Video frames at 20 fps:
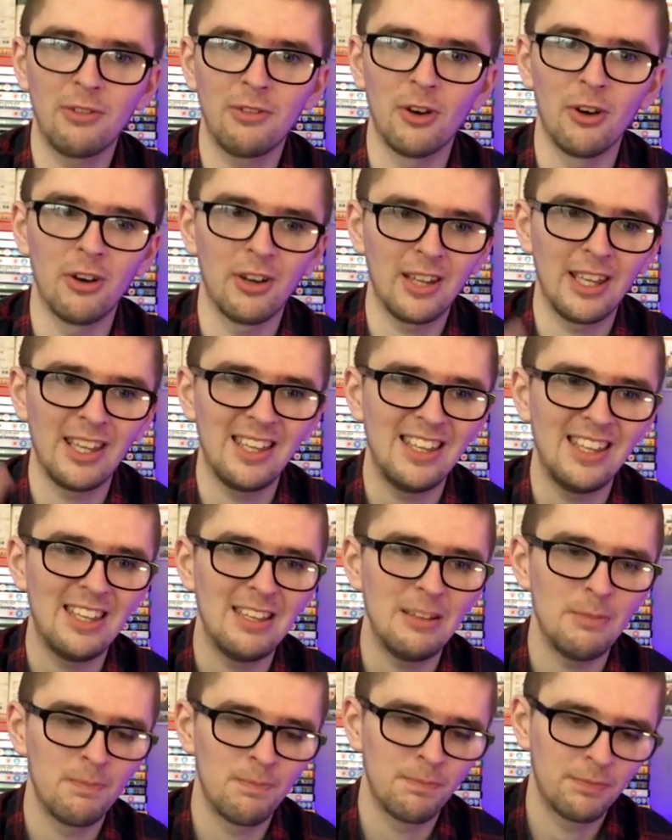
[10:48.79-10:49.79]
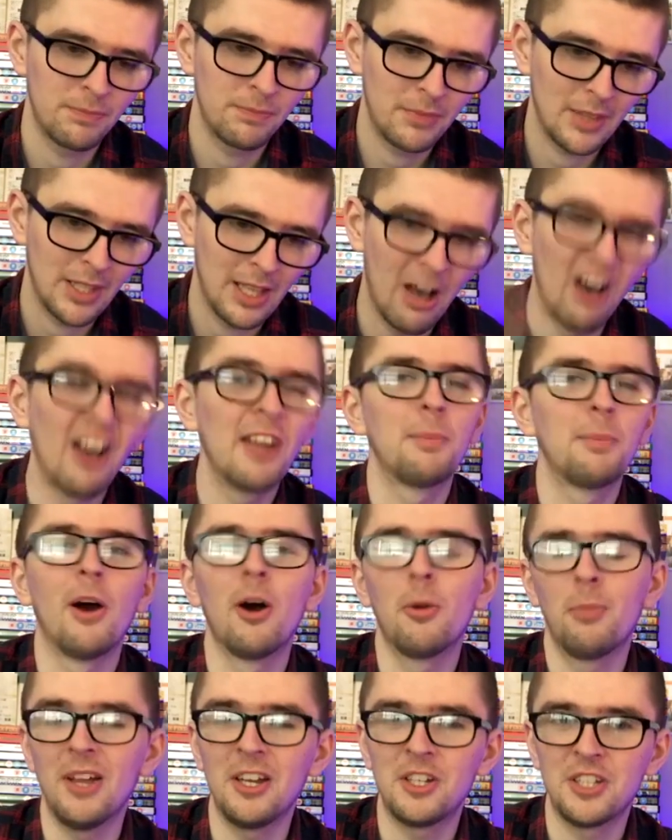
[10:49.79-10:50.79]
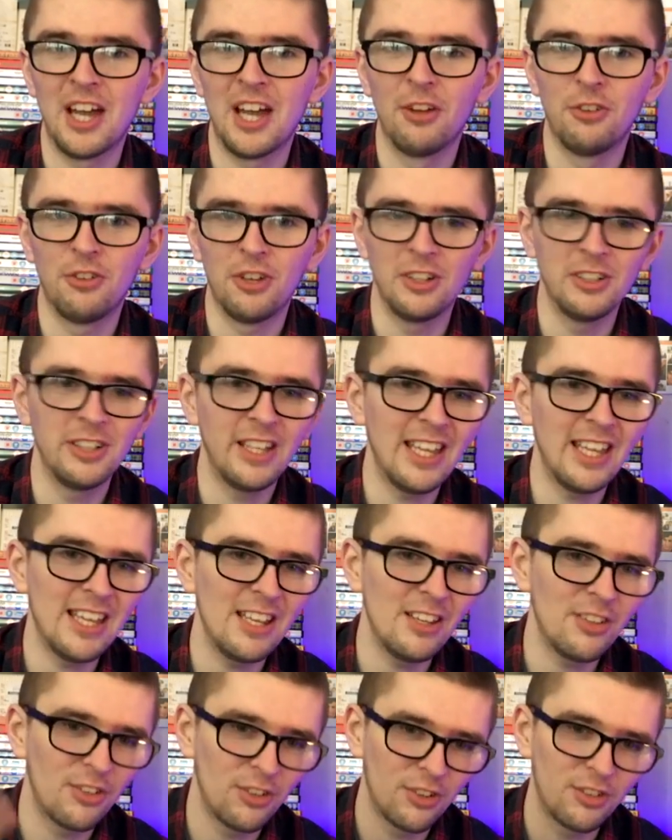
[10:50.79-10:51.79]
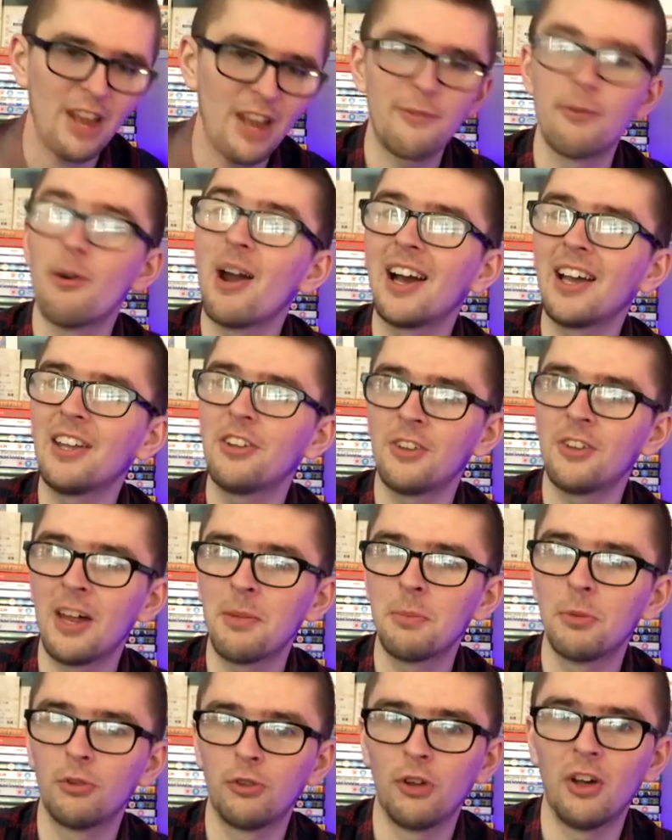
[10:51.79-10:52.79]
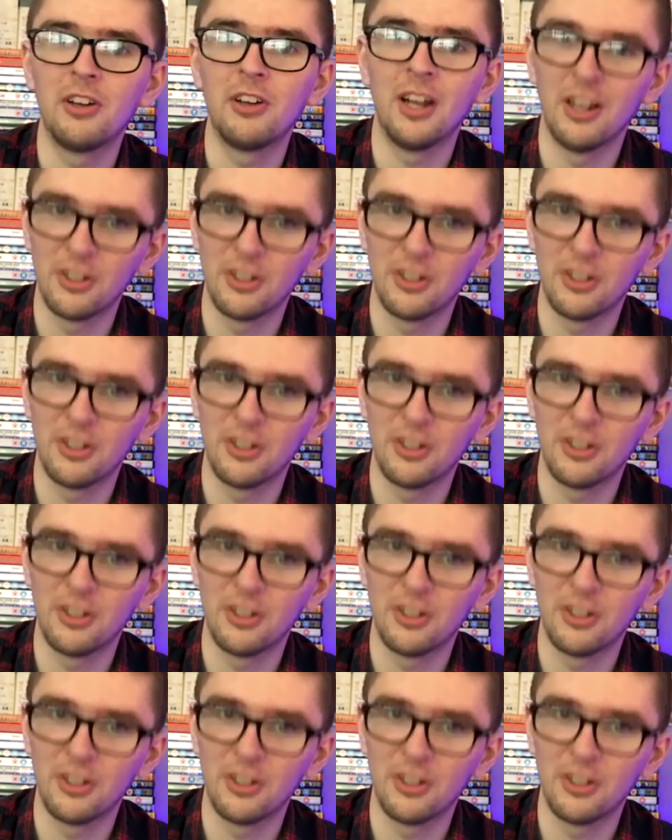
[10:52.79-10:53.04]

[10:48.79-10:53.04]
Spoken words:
We've got the Hyde Park Picture House in Leeds, Zeffirelli's in Ambleside.